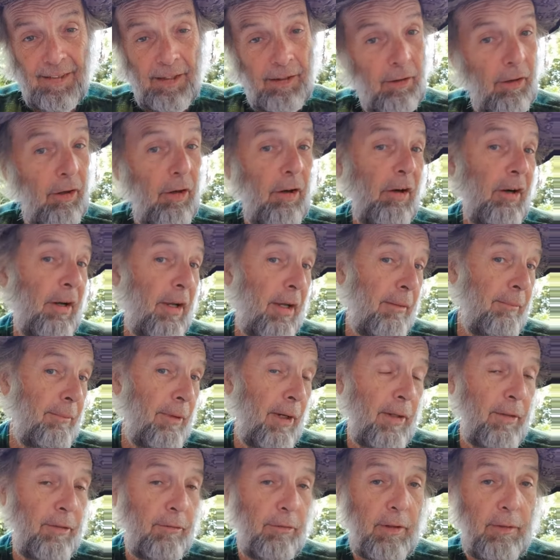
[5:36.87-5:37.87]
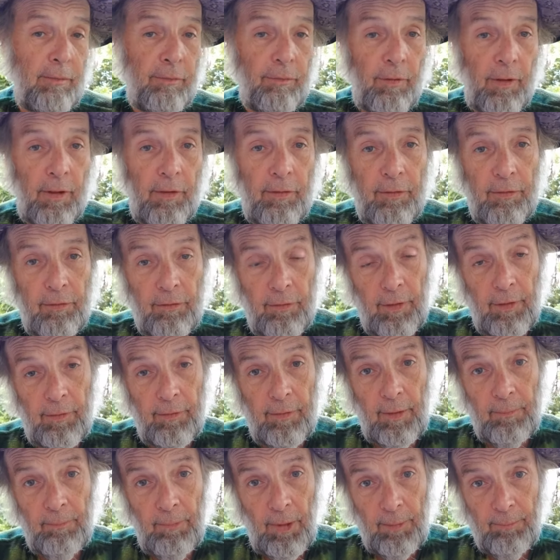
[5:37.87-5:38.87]
Oh, and my three friends, they,
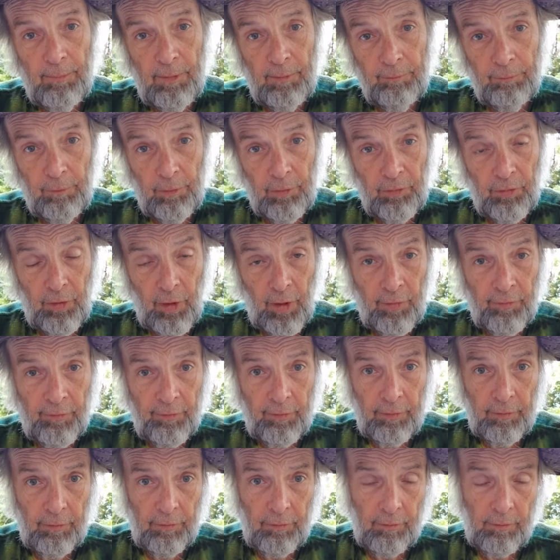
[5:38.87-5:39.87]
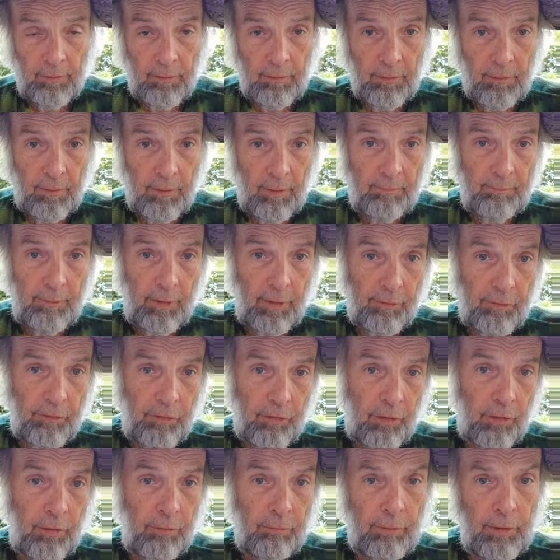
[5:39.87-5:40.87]
they might be first cousins. I'm not
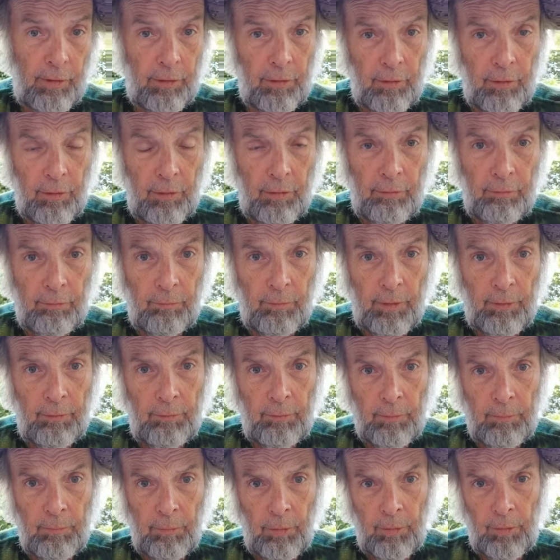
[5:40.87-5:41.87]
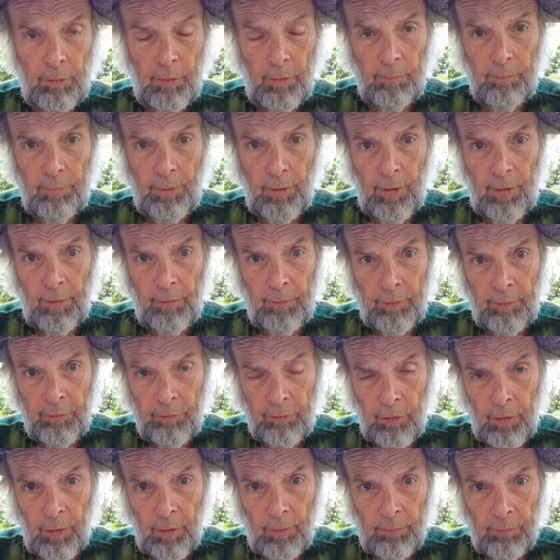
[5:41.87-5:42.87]
sure. We, you know, we were born on pirate
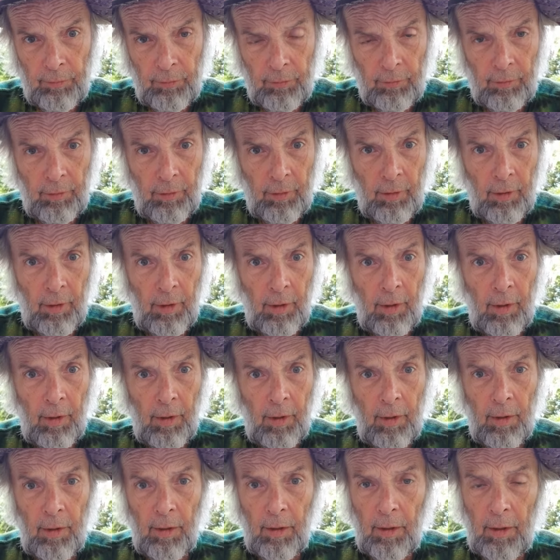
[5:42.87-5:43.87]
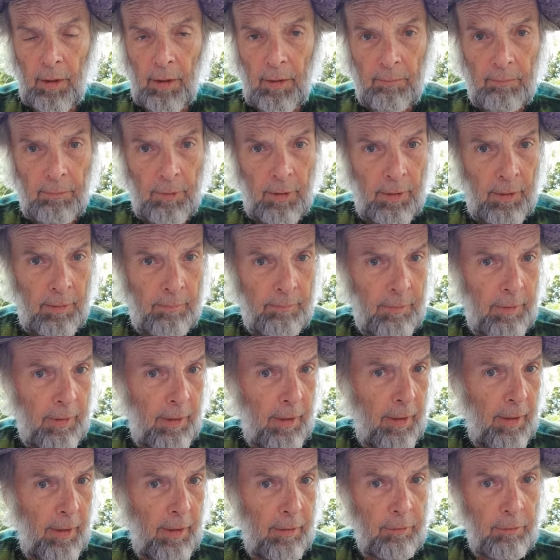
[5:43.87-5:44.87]
ships. Uh, mom,
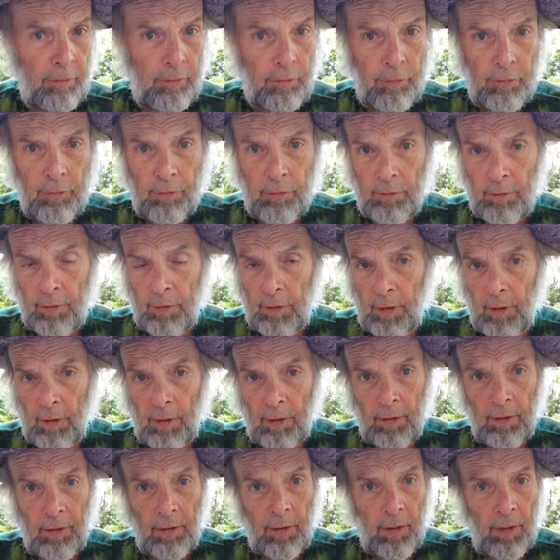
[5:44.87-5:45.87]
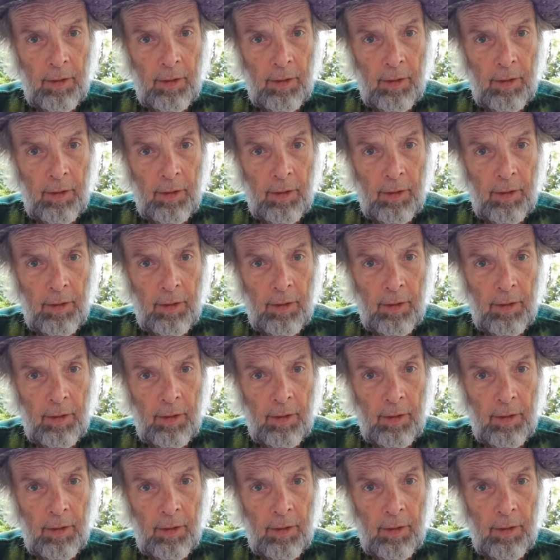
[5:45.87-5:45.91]
dad, who's your daddy?